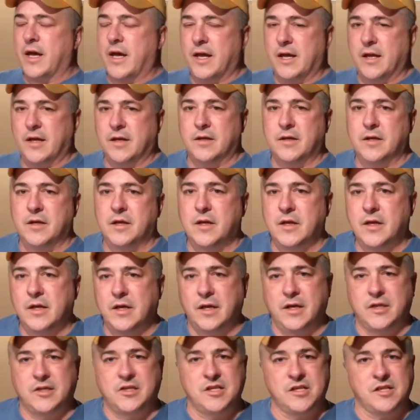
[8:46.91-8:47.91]
and
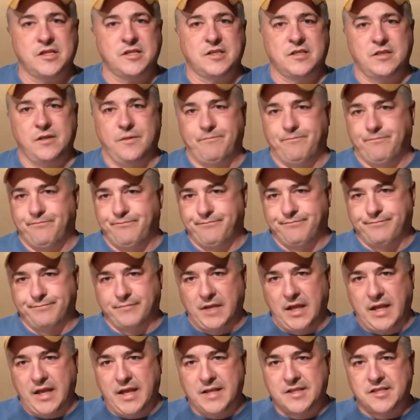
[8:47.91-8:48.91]

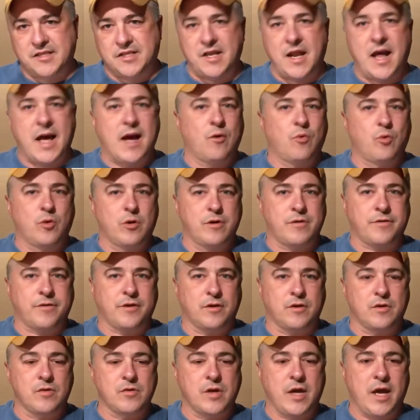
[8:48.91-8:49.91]
it's not worth
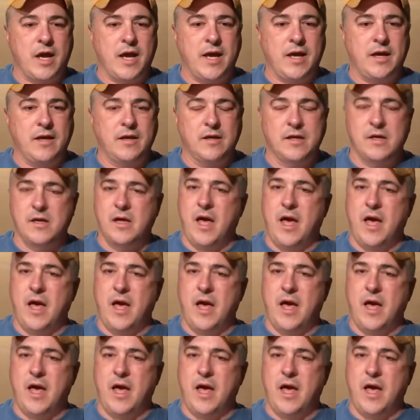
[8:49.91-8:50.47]
it, okay?